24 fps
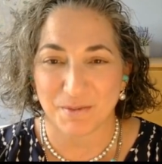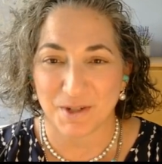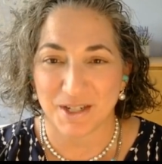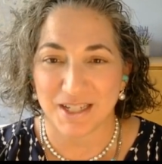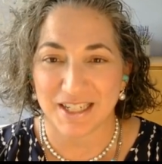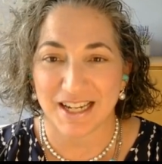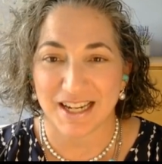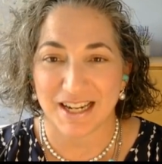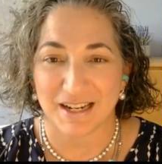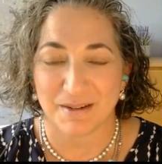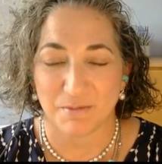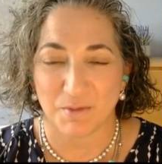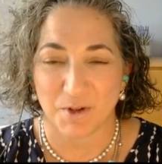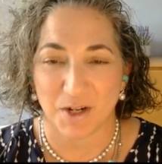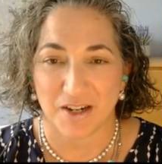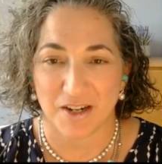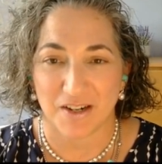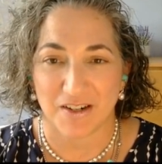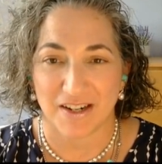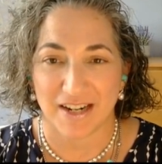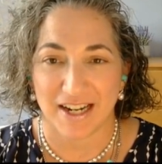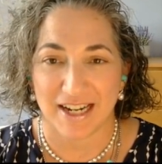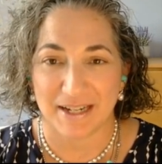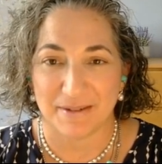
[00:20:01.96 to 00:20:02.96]
one time
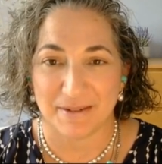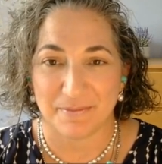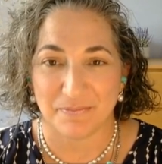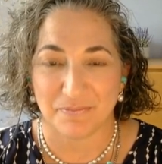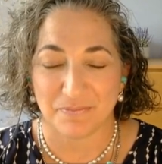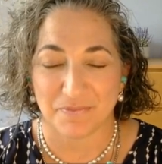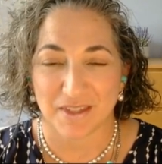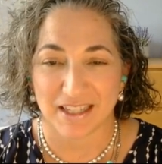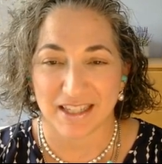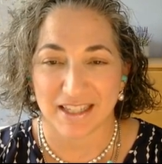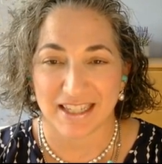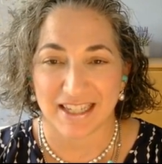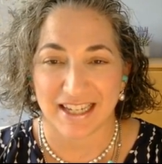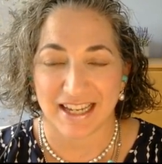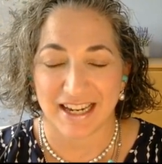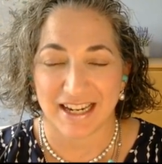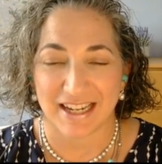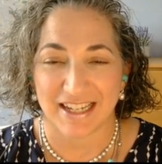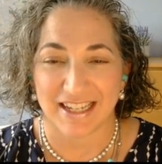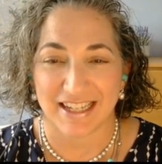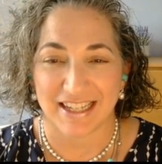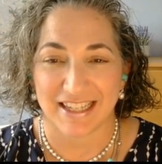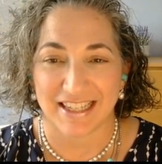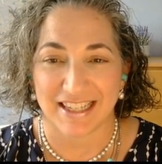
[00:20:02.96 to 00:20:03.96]
where
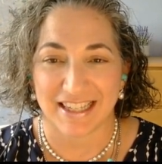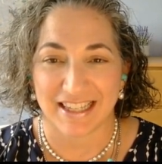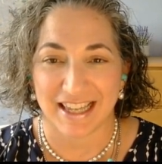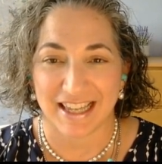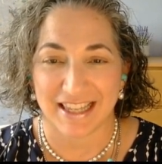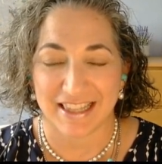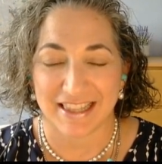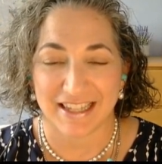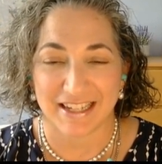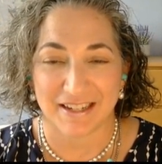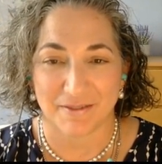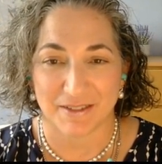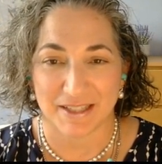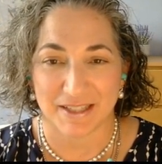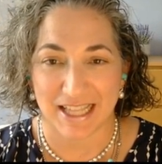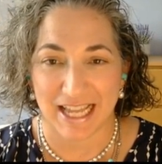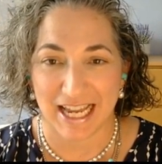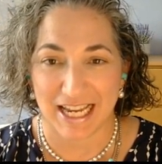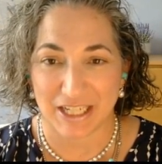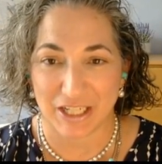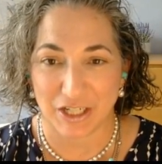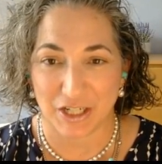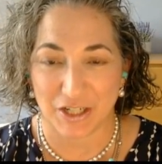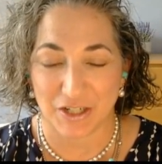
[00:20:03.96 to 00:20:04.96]
I think it was
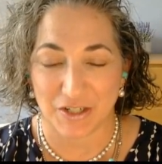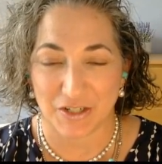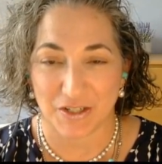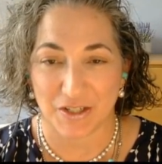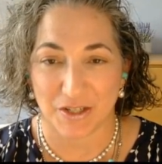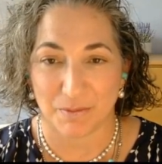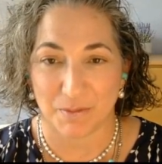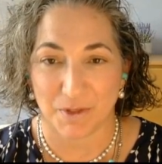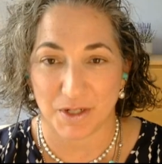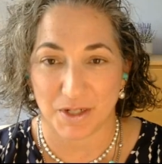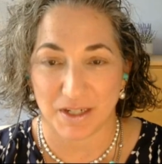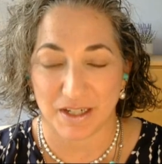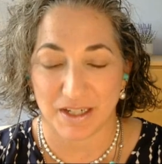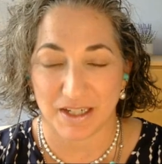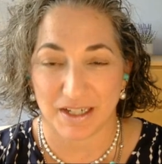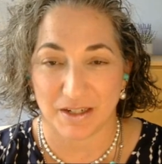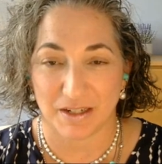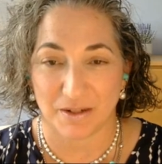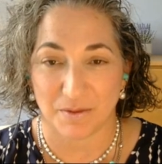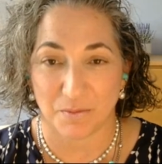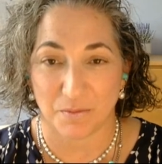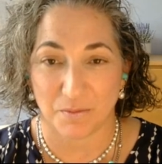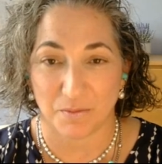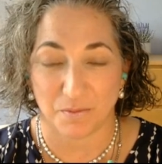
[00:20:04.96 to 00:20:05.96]
last year,
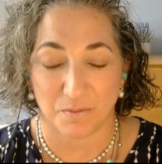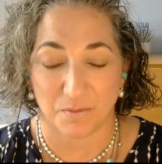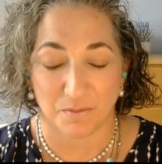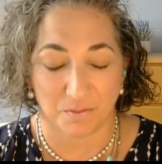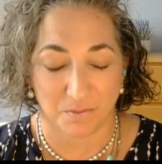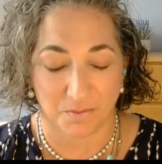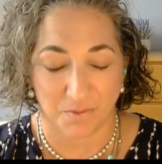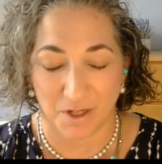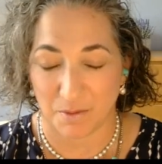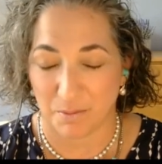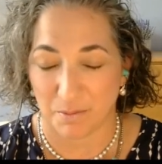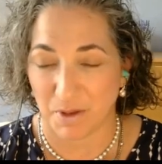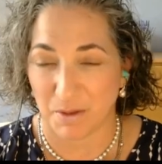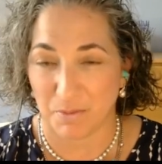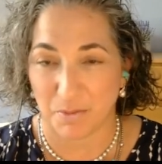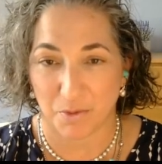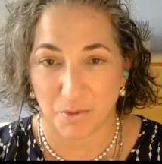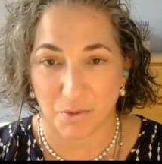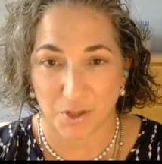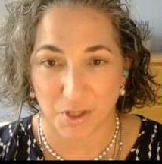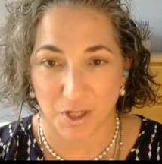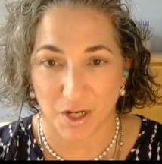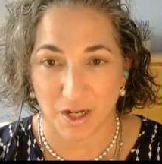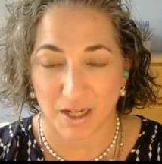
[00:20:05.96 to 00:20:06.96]
someone, people
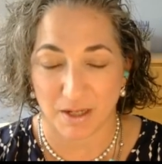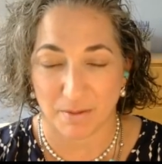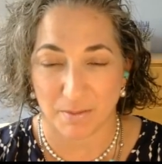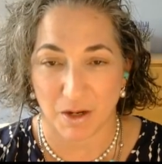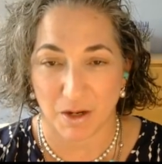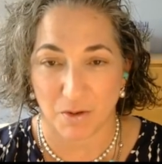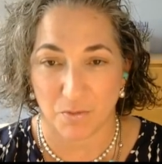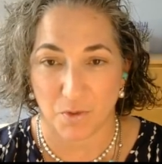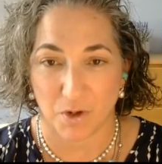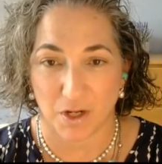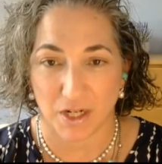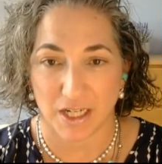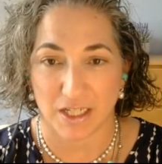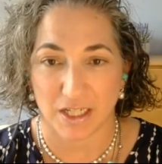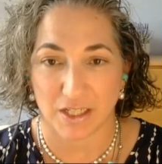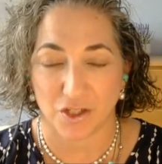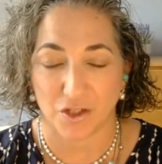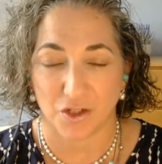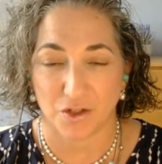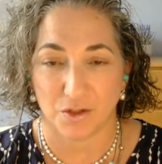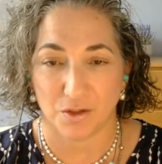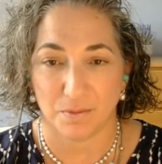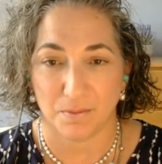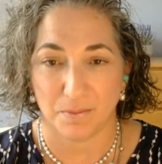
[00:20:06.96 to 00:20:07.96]
were talking about wanting
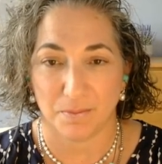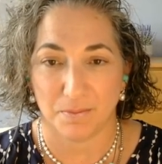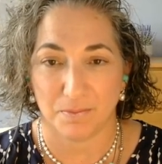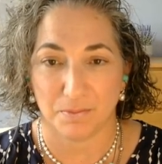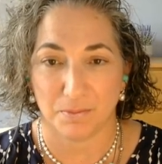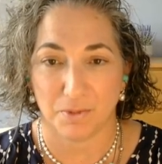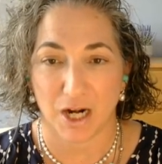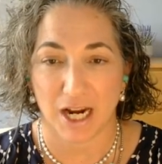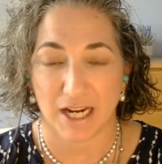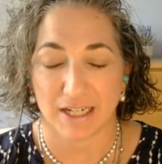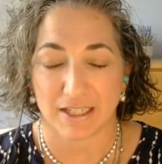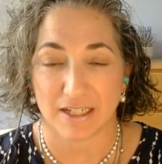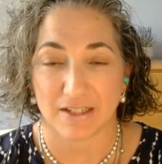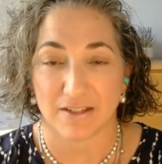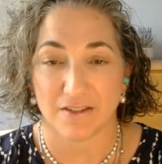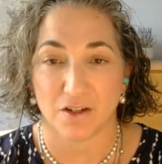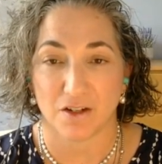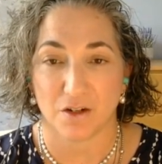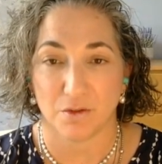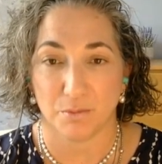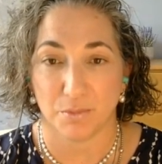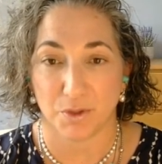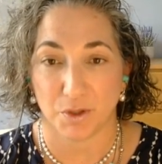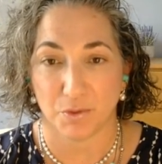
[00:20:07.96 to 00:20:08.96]
to practice
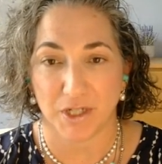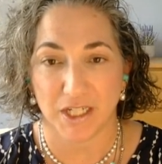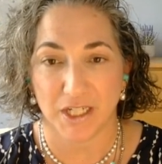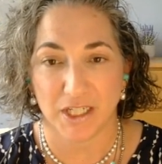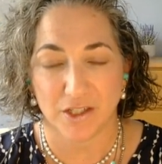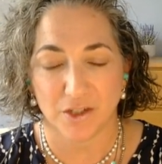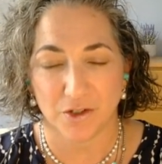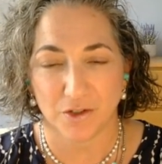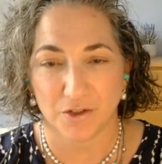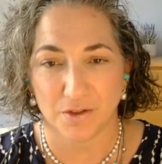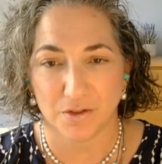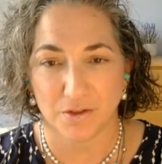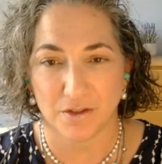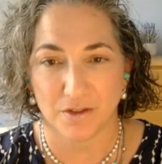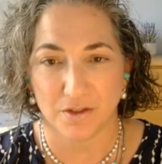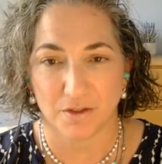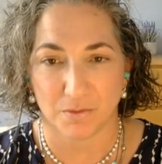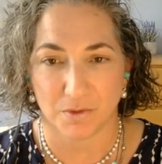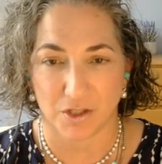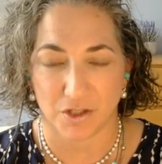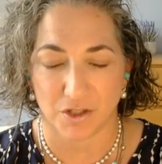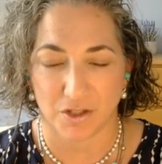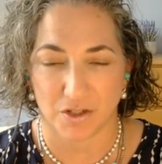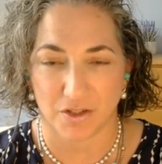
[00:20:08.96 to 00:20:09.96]
their buoy turns,
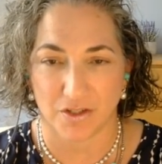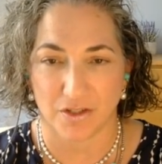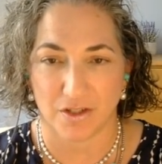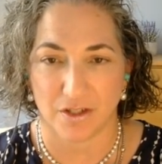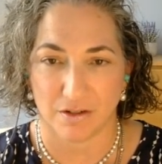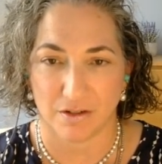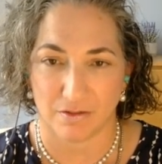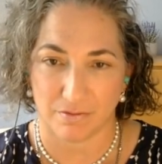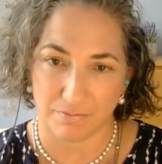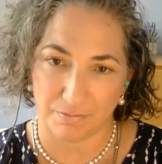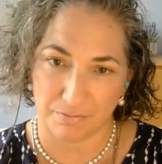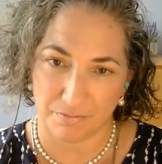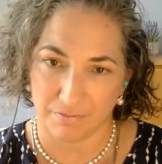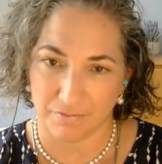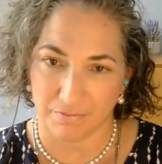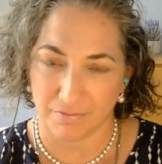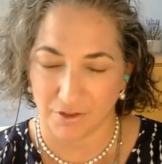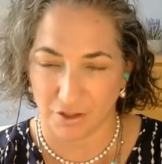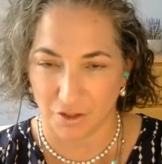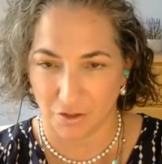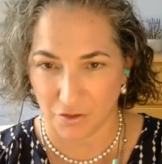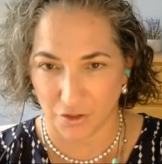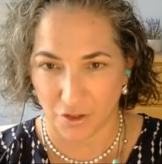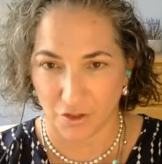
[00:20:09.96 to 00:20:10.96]
which is,
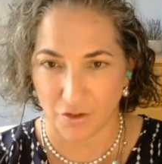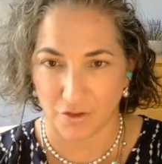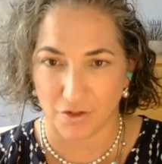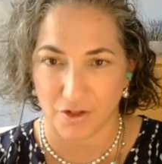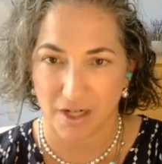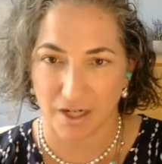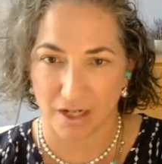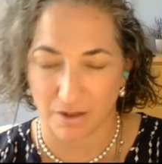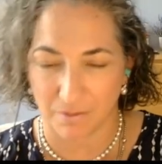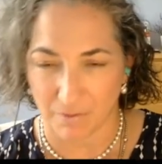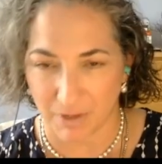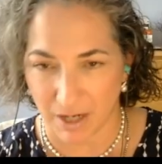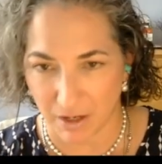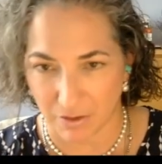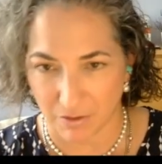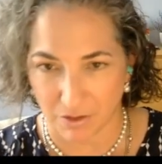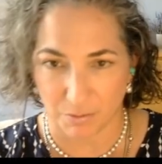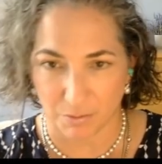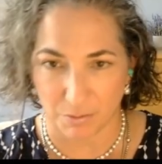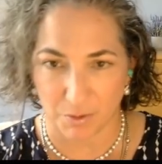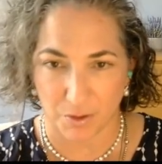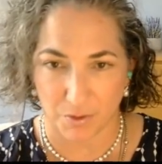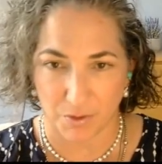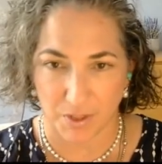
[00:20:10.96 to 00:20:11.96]
you're turning around
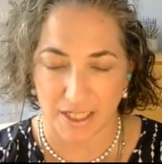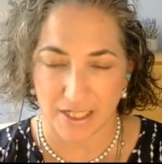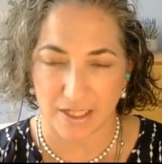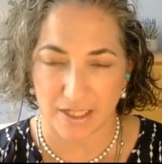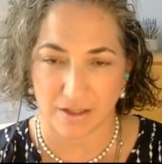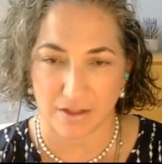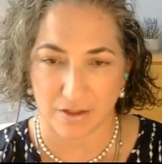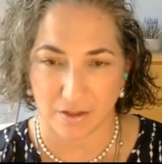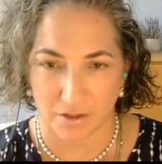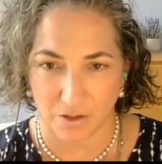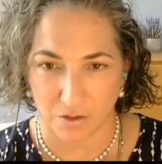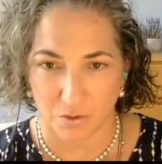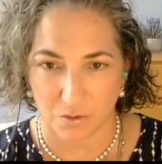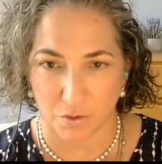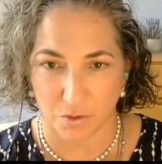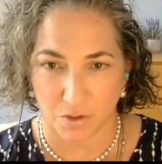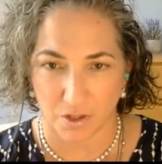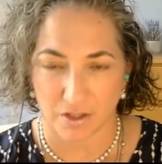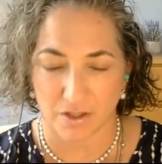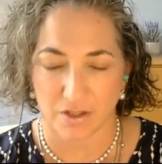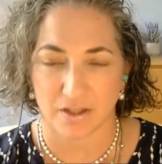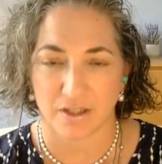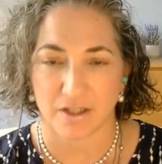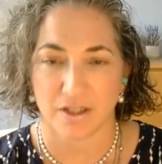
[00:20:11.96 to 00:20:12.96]
a buoy on a
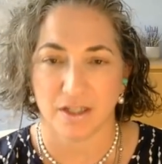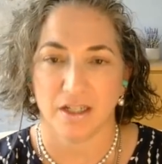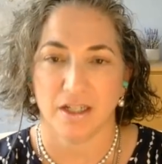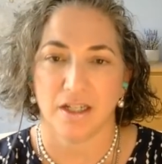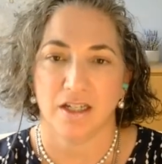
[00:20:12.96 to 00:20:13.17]
course.